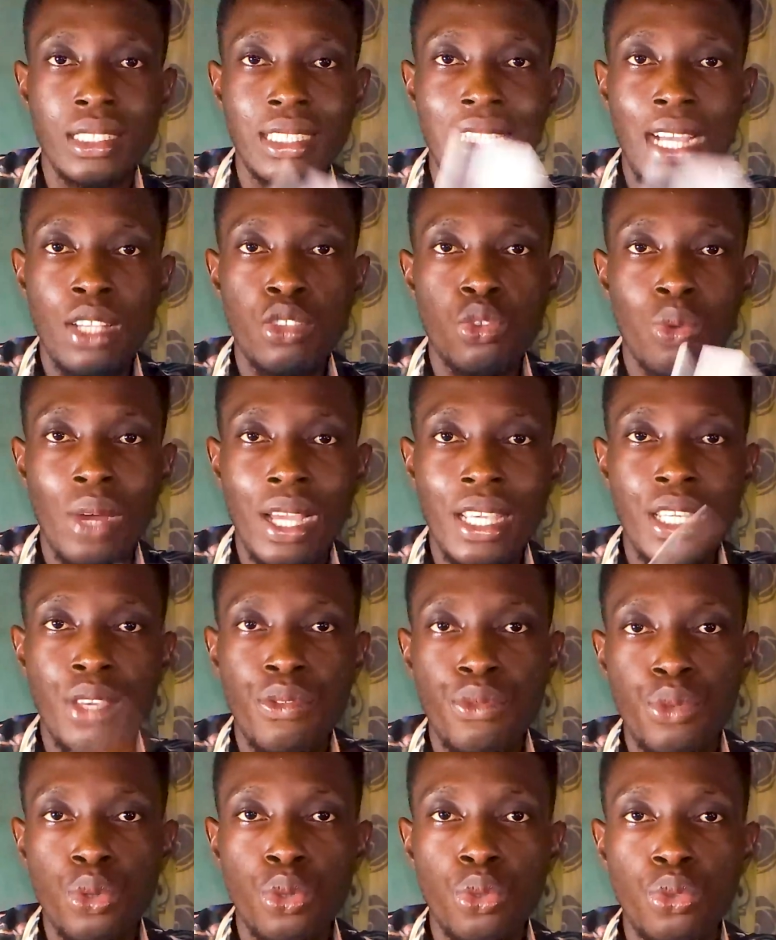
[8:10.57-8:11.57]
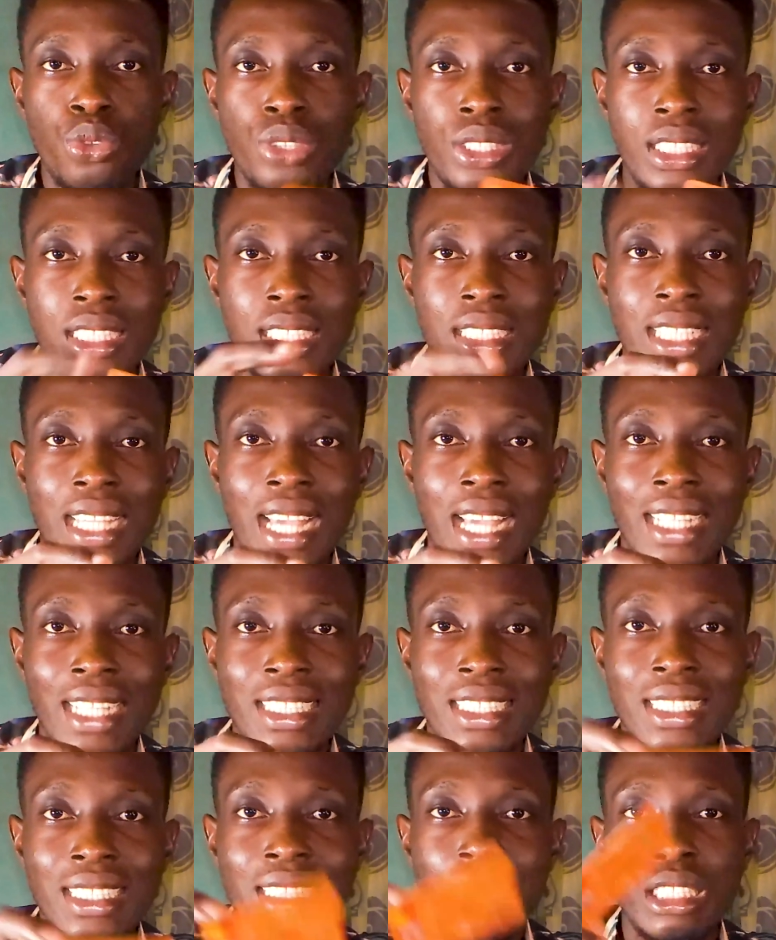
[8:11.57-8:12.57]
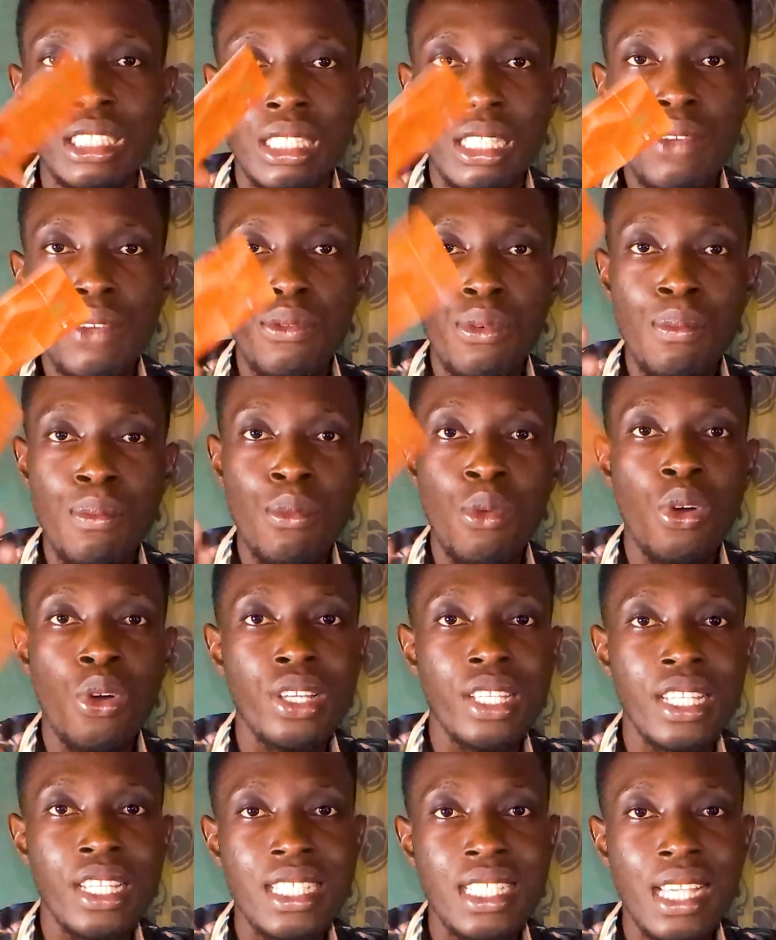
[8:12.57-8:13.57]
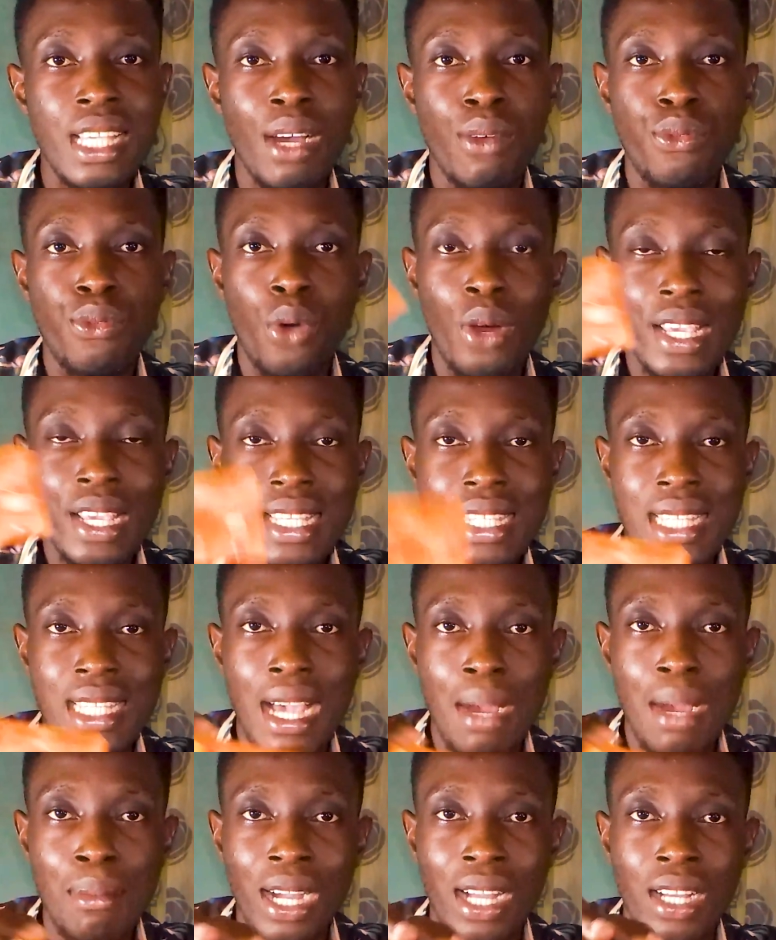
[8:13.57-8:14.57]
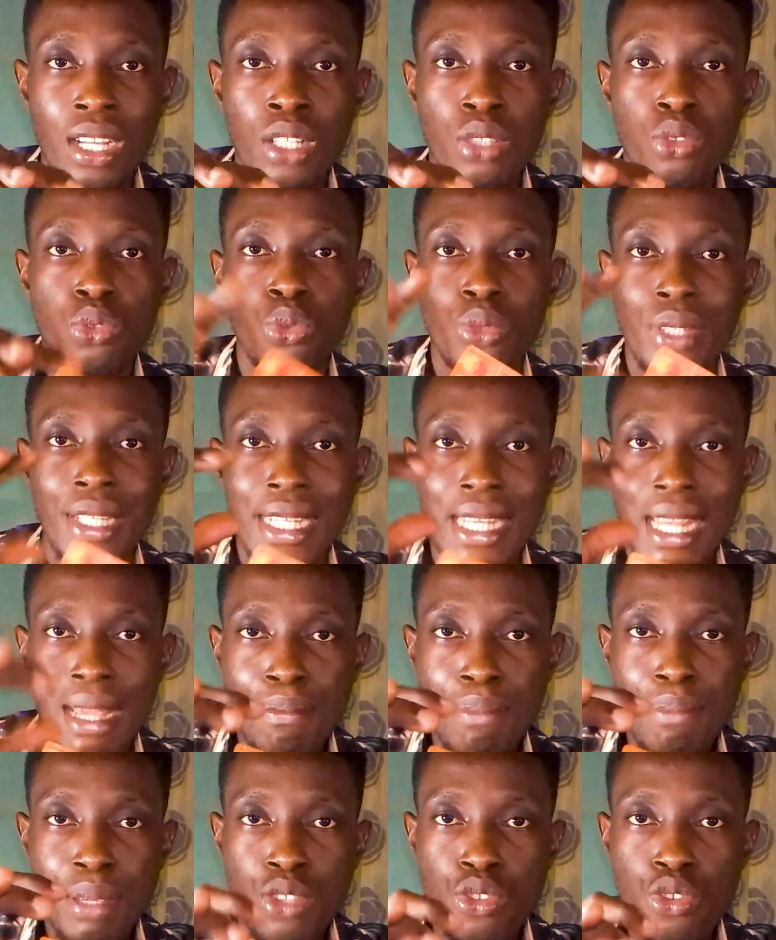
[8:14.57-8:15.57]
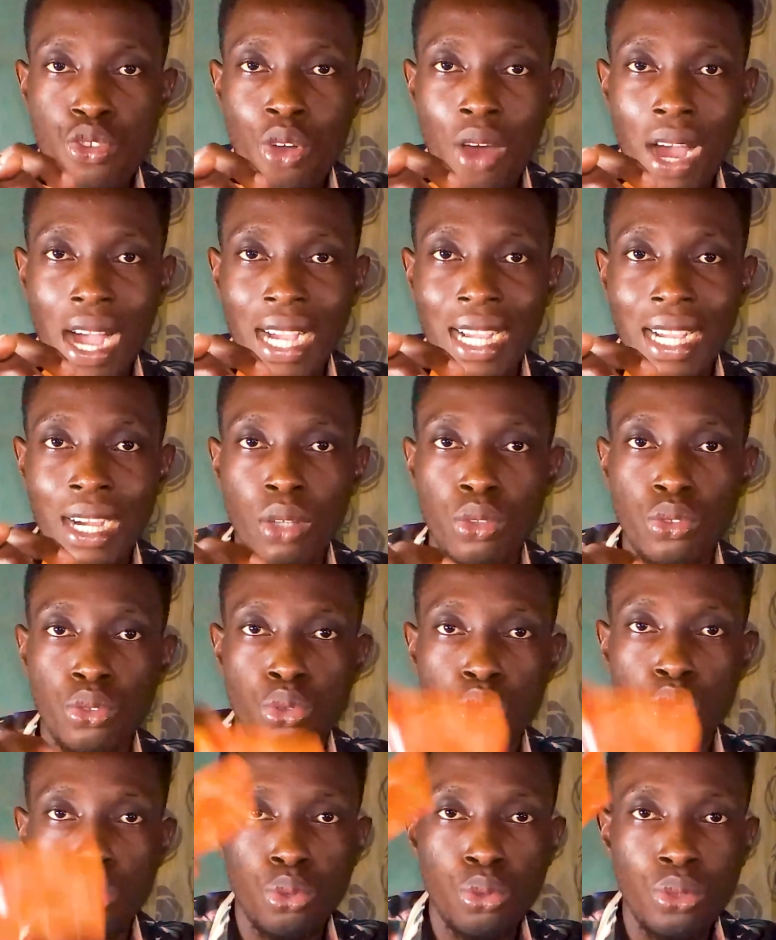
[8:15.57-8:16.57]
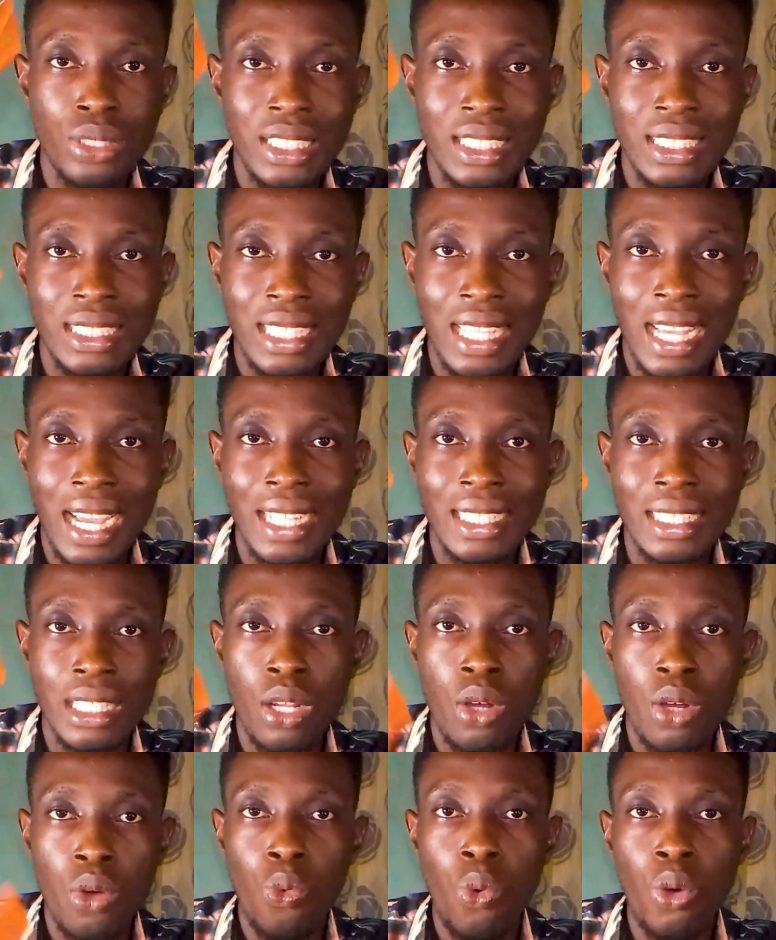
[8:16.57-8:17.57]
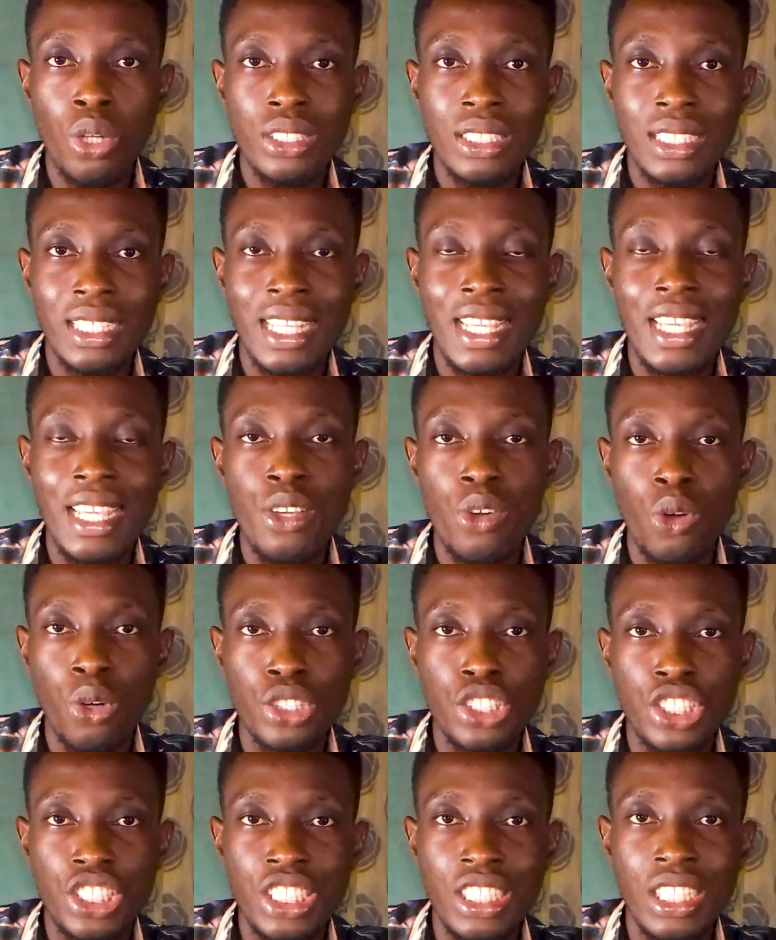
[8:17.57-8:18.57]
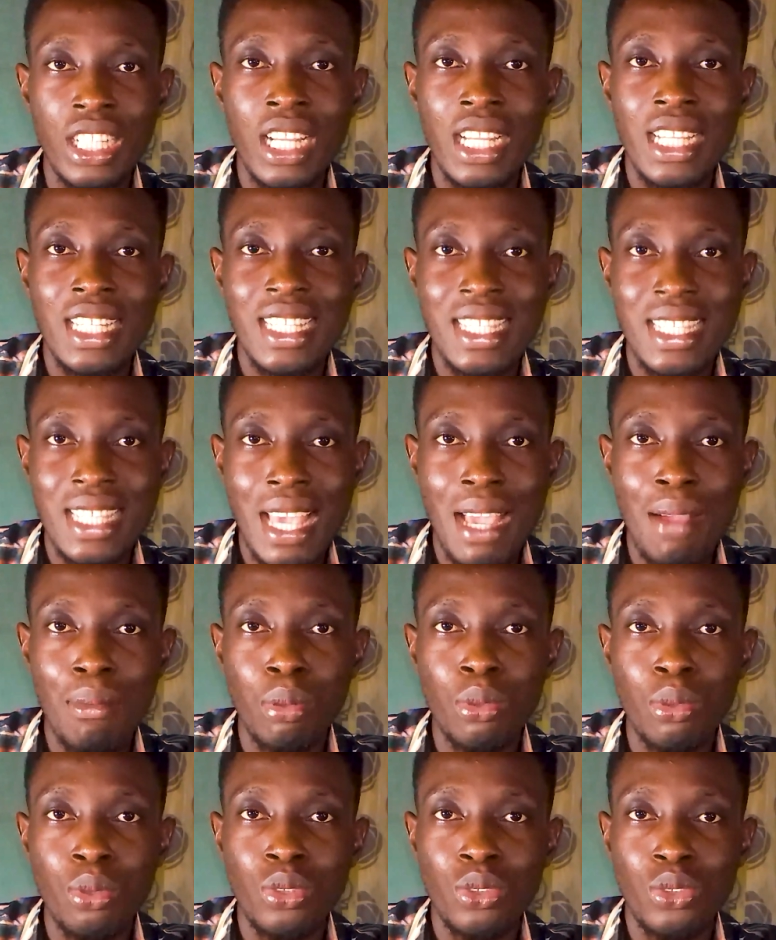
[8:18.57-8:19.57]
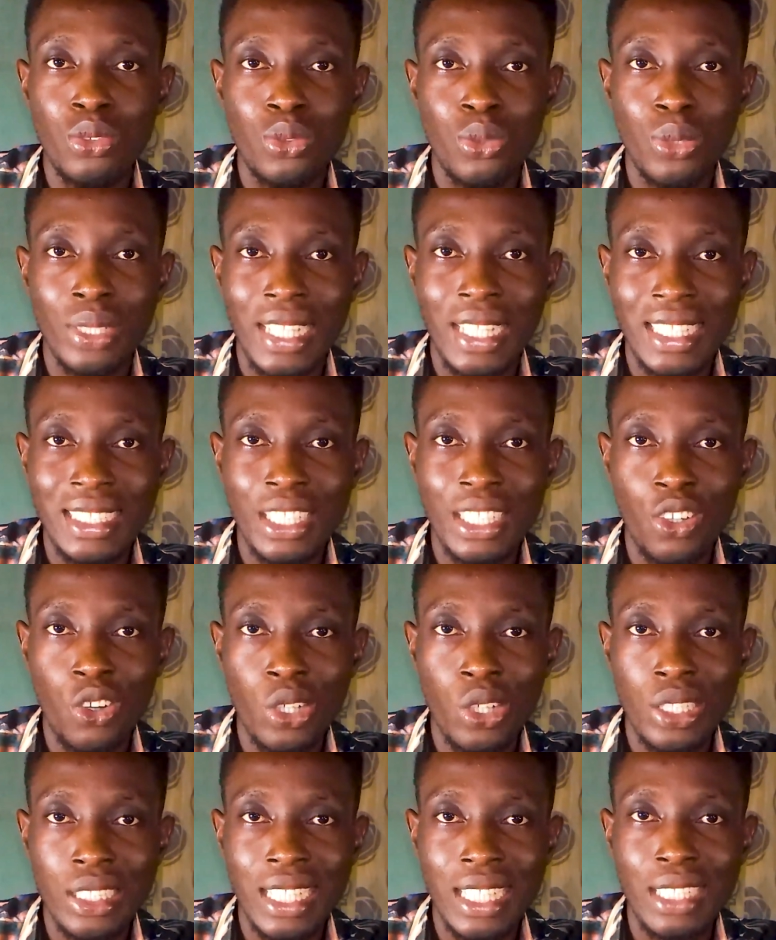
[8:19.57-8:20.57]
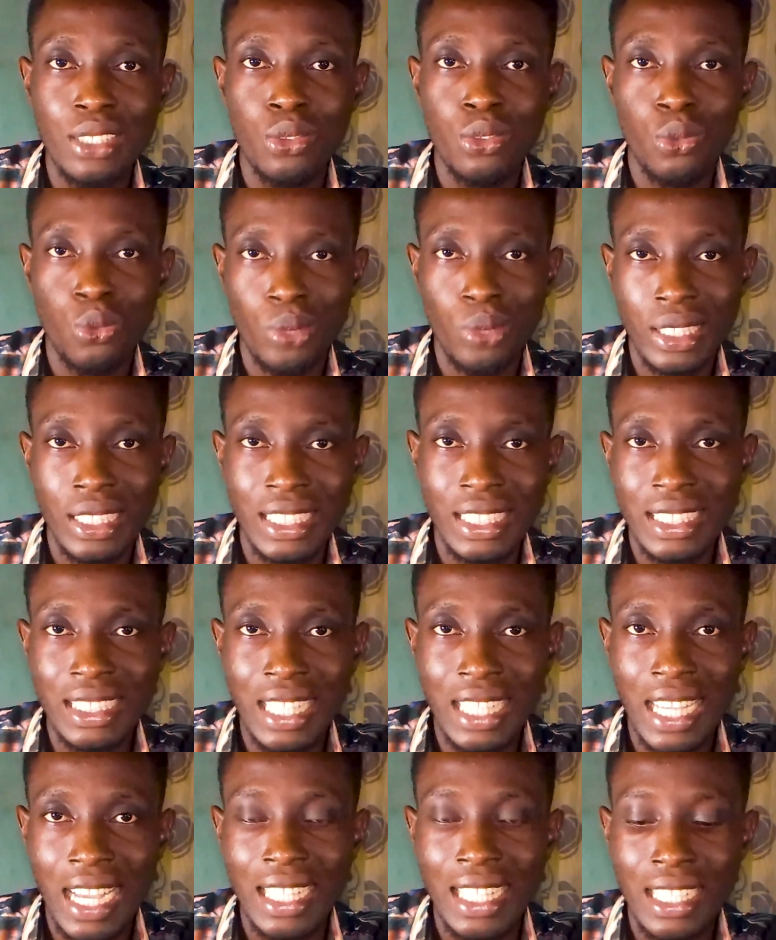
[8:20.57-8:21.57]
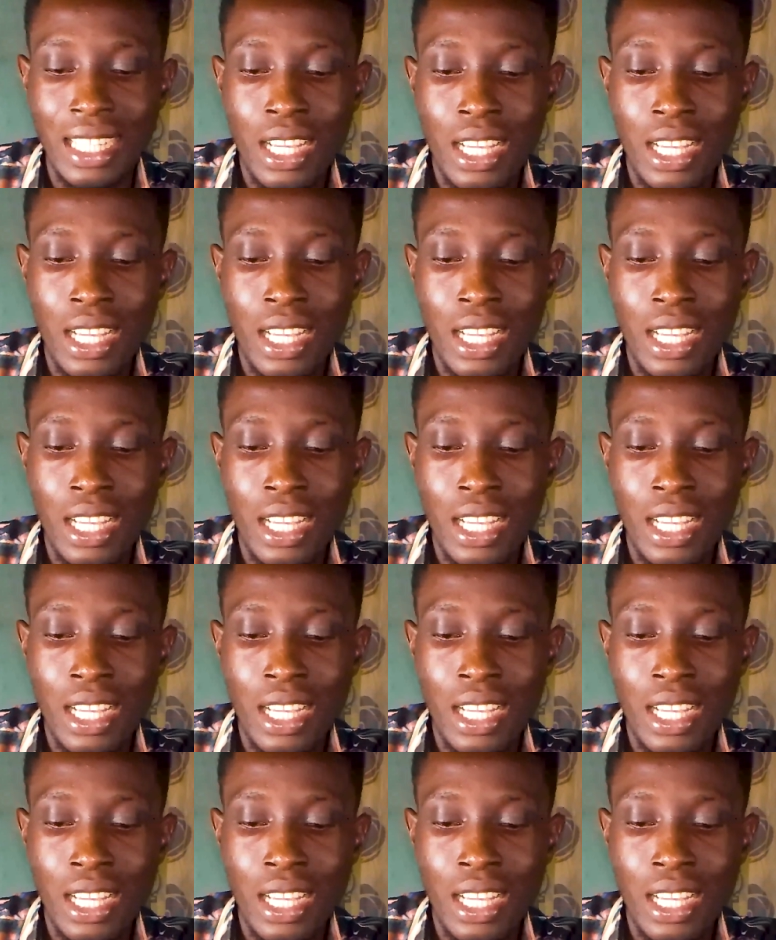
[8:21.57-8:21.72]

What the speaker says: That's why if you lose this card, it is even more easier for a scammer to debit your account through this card once he or she is able to get in contact with this card.